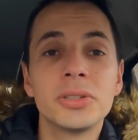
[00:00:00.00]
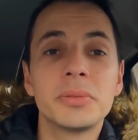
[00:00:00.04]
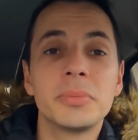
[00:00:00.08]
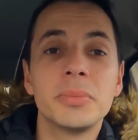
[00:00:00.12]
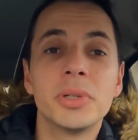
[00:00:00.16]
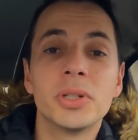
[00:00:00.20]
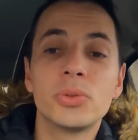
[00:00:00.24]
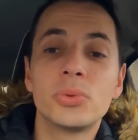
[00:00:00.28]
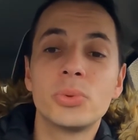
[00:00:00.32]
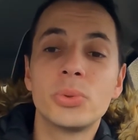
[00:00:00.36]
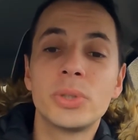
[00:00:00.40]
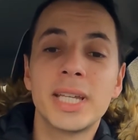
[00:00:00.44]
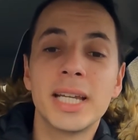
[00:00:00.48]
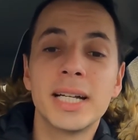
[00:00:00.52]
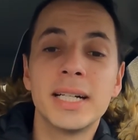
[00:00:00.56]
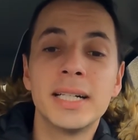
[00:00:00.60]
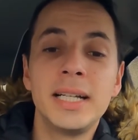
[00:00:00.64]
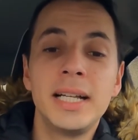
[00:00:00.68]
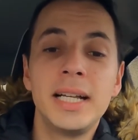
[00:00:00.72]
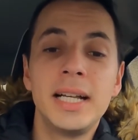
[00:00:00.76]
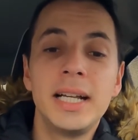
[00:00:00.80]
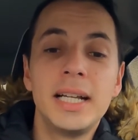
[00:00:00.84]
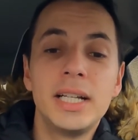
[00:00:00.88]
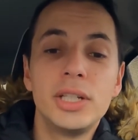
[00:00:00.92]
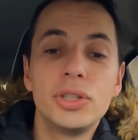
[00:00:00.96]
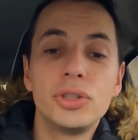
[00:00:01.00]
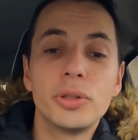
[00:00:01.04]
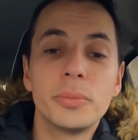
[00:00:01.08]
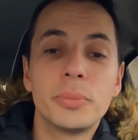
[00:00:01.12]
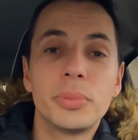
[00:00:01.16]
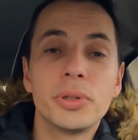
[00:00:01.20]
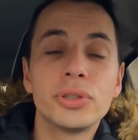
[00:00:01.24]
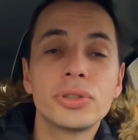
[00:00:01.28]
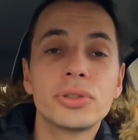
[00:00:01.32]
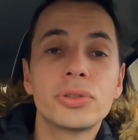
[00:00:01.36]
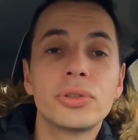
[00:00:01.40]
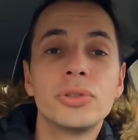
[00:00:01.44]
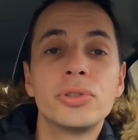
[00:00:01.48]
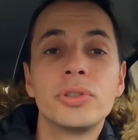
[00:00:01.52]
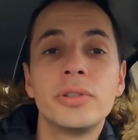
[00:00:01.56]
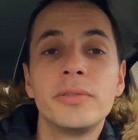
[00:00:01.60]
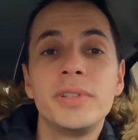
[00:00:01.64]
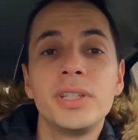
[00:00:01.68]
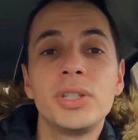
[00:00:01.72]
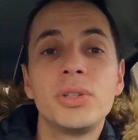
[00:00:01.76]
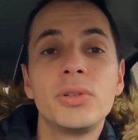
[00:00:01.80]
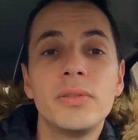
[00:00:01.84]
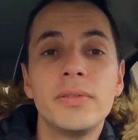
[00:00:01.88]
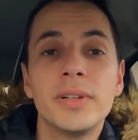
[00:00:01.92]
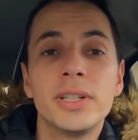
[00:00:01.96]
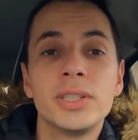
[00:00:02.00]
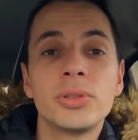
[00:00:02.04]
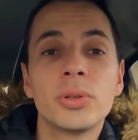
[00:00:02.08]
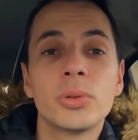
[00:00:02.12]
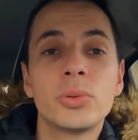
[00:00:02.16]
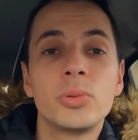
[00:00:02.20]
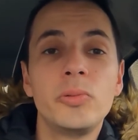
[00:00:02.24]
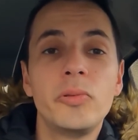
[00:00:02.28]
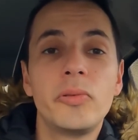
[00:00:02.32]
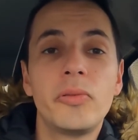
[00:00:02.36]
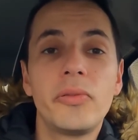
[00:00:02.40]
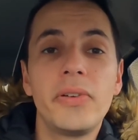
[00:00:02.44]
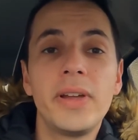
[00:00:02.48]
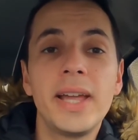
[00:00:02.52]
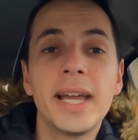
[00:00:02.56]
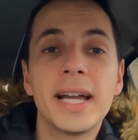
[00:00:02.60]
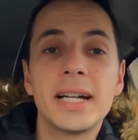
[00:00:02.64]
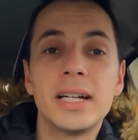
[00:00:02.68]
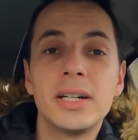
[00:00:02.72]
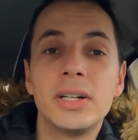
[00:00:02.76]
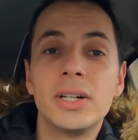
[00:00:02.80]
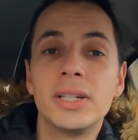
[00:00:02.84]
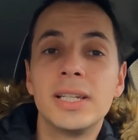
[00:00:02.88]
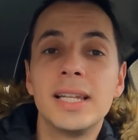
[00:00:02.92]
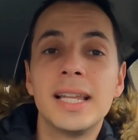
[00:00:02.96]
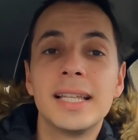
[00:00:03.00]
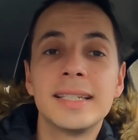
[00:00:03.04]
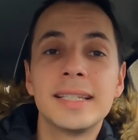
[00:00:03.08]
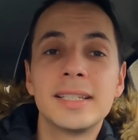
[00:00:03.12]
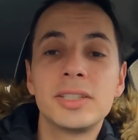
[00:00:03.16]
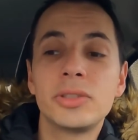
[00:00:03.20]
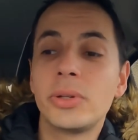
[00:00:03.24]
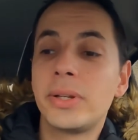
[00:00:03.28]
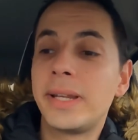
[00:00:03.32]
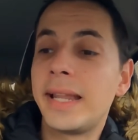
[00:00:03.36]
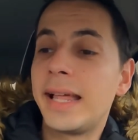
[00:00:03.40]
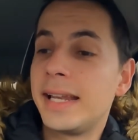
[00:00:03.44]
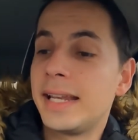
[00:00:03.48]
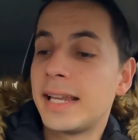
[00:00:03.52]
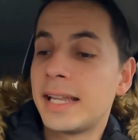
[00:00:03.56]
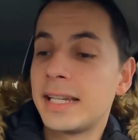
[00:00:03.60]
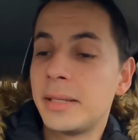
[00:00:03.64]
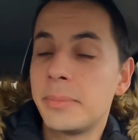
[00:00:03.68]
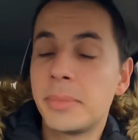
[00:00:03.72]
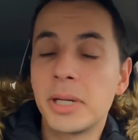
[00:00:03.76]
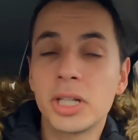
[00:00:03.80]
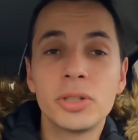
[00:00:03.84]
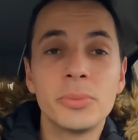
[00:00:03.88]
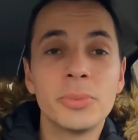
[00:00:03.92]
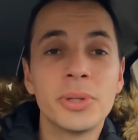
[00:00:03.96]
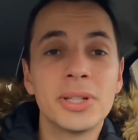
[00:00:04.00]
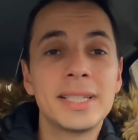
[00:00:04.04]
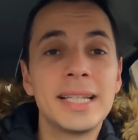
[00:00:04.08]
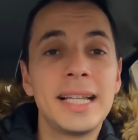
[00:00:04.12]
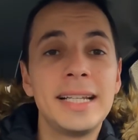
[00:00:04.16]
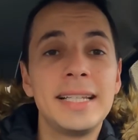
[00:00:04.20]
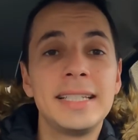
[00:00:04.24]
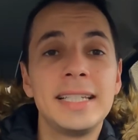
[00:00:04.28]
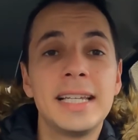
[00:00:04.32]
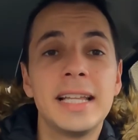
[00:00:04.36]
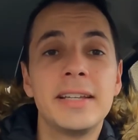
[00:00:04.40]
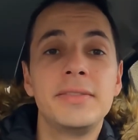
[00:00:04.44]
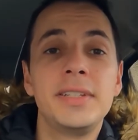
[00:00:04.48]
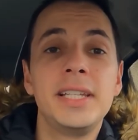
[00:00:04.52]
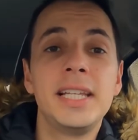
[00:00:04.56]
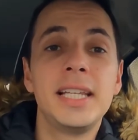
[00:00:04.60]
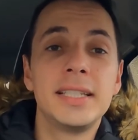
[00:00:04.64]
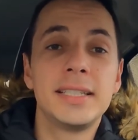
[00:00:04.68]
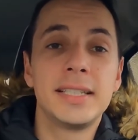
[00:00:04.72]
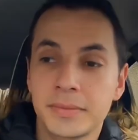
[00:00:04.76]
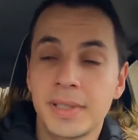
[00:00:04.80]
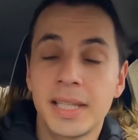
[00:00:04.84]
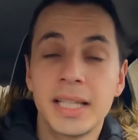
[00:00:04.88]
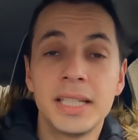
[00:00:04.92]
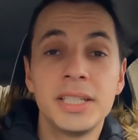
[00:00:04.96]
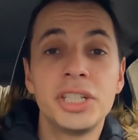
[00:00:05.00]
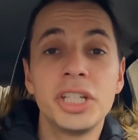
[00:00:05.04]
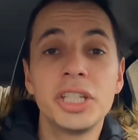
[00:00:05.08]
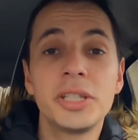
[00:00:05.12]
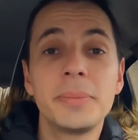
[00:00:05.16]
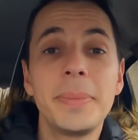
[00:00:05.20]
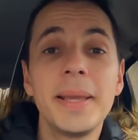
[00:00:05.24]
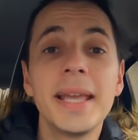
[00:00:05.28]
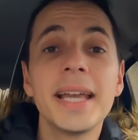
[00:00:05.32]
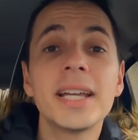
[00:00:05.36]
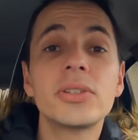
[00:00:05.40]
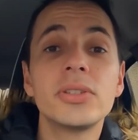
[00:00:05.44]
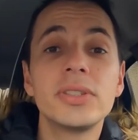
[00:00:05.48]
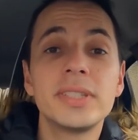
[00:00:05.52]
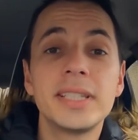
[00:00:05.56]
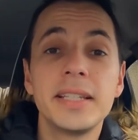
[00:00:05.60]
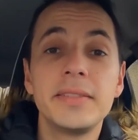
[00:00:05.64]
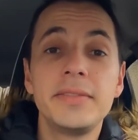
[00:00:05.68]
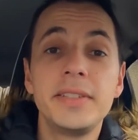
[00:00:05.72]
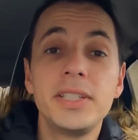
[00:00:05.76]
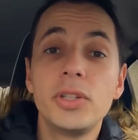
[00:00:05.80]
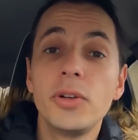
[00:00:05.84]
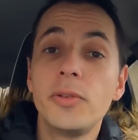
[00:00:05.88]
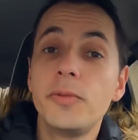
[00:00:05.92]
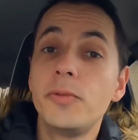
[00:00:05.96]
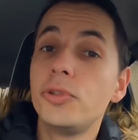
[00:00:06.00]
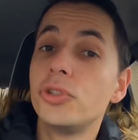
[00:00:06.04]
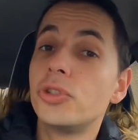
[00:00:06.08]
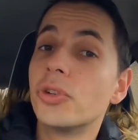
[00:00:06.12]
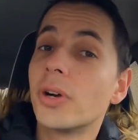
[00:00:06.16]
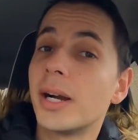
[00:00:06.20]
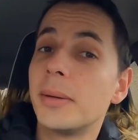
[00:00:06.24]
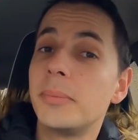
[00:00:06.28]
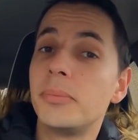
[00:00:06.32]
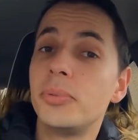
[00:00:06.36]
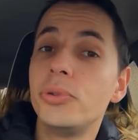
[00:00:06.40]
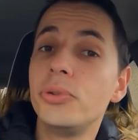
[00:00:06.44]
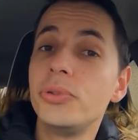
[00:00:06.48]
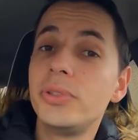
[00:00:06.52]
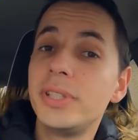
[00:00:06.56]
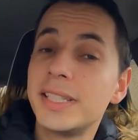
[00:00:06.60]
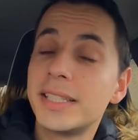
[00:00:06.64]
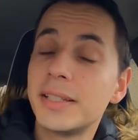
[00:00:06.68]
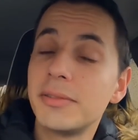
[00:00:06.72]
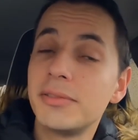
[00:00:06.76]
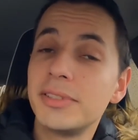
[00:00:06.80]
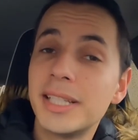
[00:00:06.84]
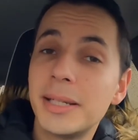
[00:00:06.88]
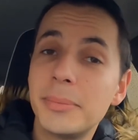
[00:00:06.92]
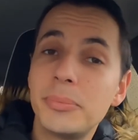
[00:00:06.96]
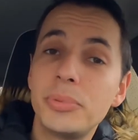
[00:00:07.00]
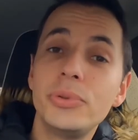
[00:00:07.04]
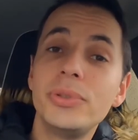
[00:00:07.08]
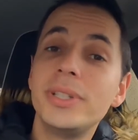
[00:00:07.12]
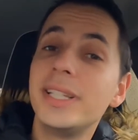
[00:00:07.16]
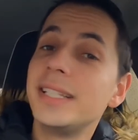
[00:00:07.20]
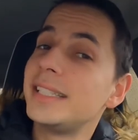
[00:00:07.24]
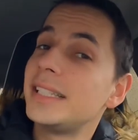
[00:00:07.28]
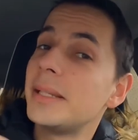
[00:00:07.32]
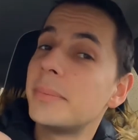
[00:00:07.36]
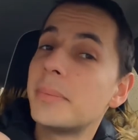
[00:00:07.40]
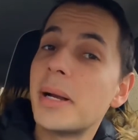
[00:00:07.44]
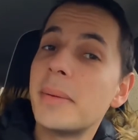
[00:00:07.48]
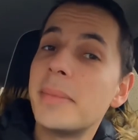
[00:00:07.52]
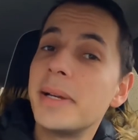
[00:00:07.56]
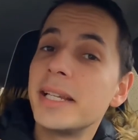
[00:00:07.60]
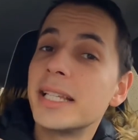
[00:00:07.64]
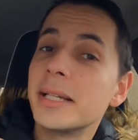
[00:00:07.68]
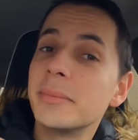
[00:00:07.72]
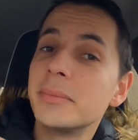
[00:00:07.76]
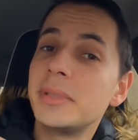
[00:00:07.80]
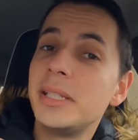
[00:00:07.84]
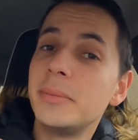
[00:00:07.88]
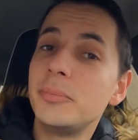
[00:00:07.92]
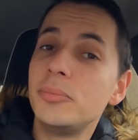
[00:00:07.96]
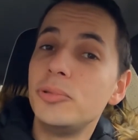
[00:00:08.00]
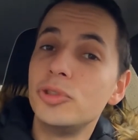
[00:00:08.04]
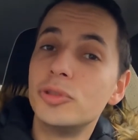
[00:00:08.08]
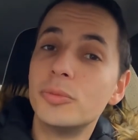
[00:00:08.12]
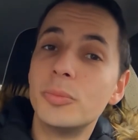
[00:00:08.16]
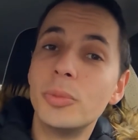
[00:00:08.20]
I think this vehicle will mainly be used on national roads, local roads, and in the city. I hope you enjoyed this video. If you did, don't hesitate to give it a thumbs up.